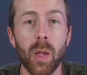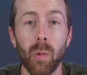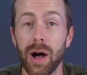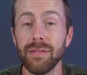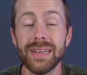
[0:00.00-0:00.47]

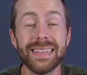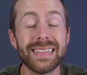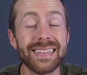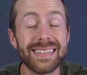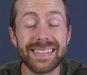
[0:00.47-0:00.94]
Well,
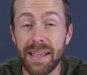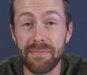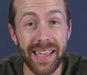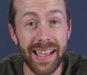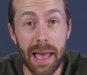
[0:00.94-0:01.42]
the
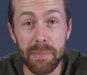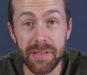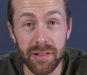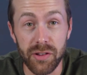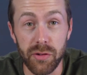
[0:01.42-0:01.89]
same thing
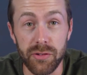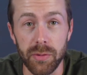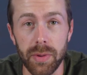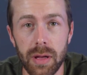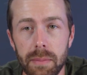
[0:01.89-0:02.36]
happens on
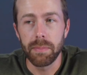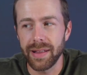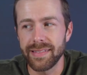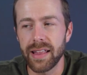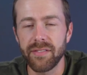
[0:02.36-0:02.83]
YouTube, but
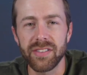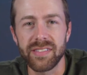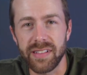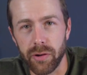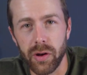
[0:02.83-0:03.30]
instead of a
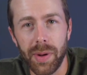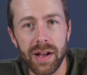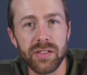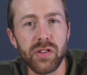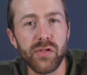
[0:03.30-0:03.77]
cereal
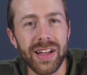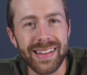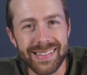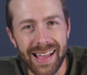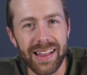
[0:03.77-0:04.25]
box, you've got
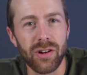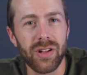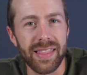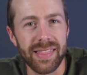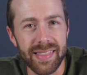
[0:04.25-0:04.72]
a
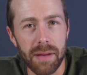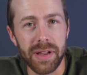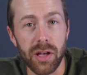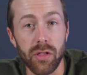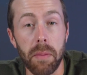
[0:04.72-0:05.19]
title and
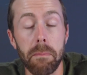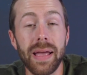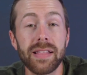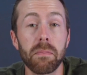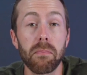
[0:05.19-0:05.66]
thumbnail that
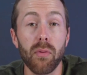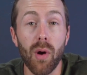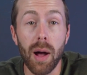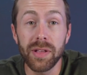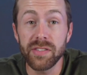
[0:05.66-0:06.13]
make the
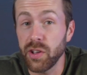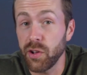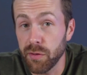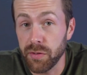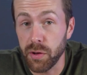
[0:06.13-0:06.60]
promise to
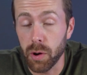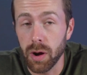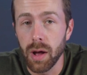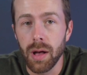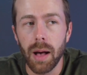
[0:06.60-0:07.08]
your
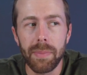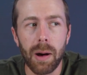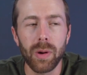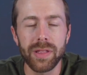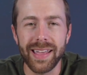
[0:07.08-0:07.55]
viewer
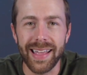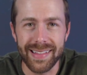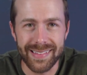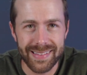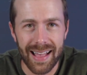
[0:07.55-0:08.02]
about what they
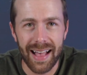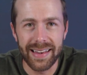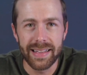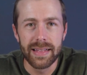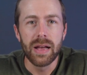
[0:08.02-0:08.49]
get
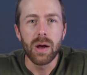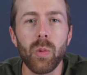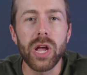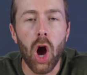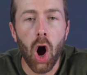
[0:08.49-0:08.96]
inside.
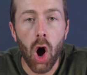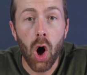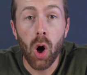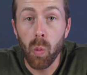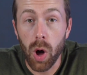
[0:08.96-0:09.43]
We
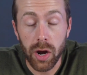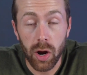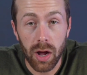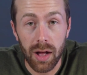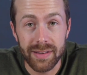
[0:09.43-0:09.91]
all want
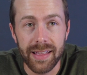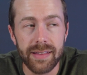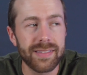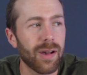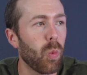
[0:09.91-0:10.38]
our
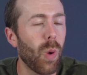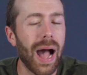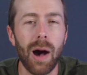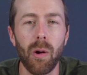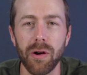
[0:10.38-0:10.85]
content to
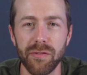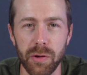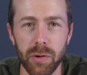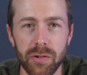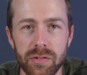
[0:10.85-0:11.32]
wow our
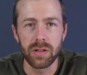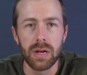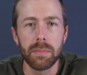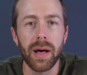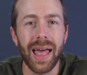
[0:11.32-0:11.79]
viewers,
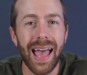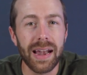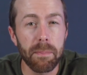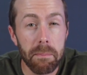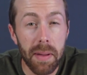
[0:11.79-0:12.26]
but at
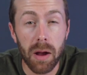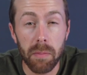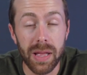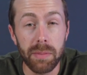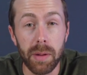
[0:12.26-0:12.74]
a bare
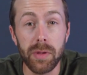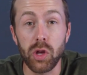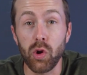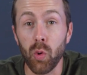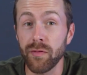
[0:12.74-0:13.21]
minimum,
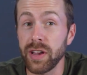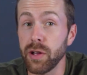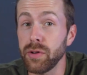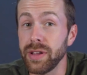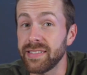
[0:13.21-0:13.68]
your
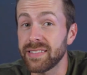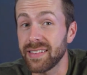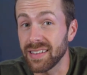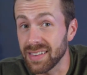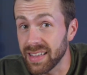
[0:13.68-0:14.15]
video needs to
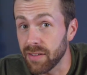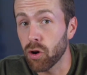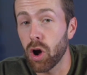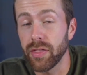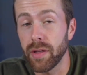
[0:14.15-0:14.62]

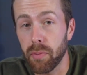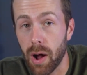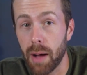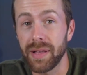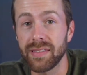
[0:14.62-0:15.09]
deliver on the
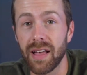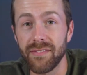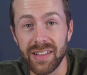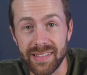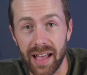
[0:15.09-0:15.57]
promise
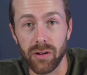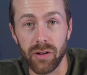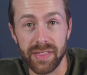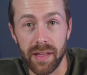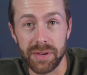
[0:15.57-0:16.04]
of the
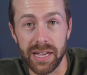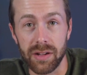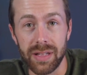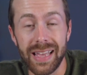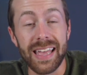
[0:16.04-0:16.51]
title and
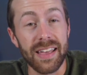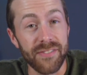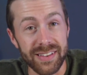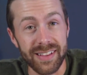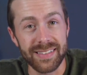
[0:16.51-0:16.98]
thumbnail.
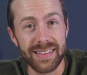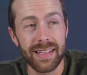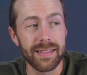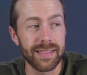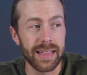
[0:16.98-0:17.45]
If it
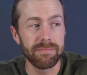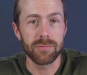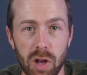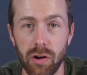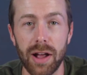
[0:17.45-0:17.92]
doesn't, then
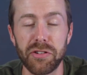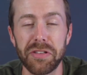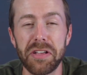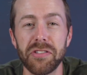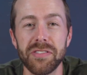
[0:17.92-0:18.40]

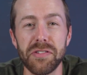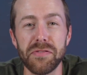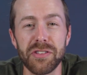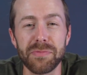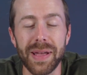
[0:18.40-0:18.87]
congratulations,
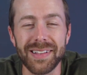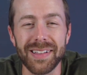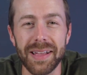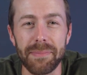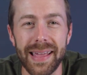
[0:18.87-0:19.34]
you've just made
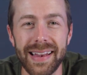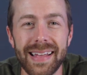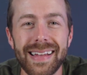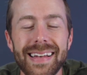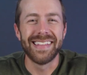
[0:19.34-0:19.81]

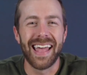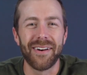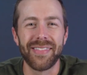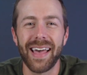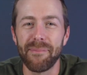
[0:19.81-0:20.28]
clickbait.
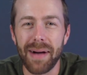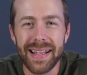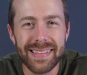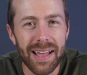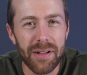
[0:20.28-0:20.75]
Now that
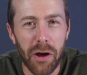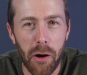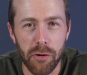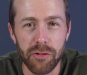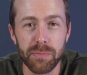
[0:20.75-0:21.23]
might sound
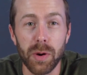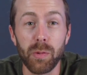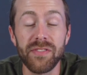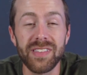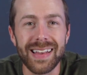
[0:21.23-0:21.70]
harsh, but
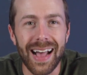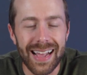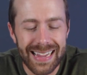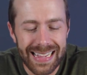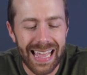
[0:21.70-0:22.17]
we've seen
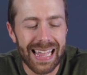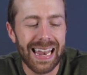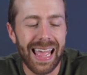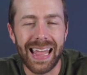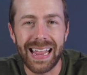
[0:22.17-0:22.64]

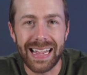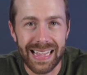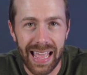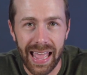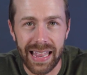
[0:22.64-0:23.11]
again and
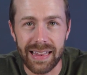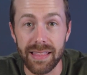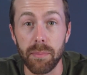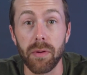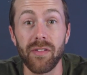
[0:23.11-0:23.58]
again
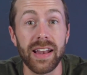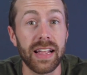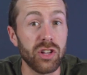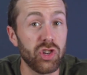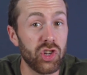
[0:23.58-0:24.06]
that
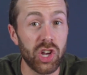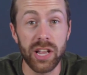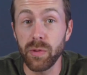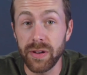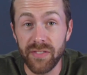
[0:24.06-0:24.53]
providing
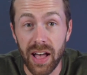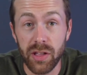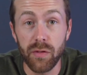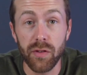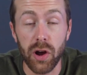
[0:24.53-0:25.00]
genuine
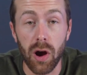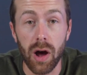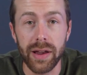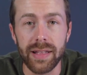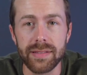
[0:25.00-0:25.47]
value for your
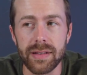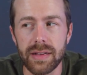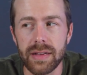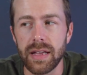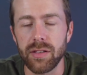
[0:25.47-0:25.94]
audience
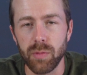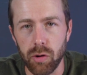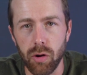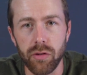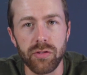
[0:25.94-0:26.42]
is
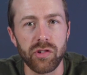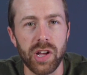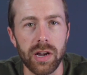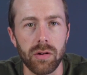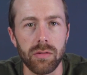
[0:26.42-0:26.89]
what grows your
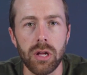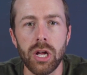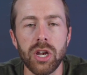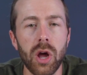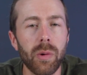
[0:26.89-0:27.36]
channel.
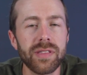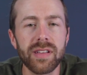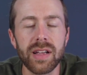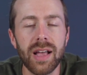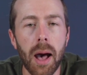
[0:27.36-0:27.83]
No one's
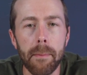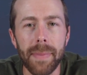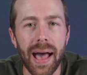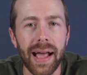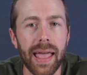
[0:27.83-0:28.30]
gonna come
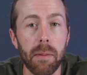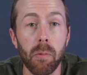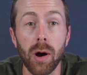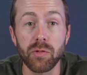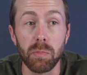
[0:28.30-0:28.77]
back and
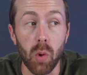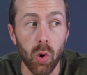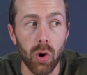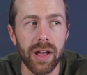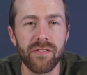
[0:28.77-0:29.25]
watch
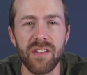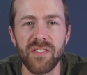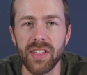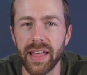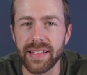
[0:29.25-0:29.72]
more if they
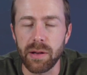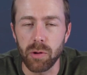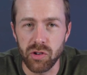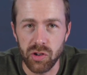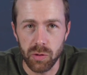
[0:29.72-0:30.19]
feel like they
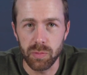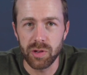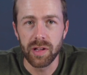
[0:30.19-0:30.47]
were duped.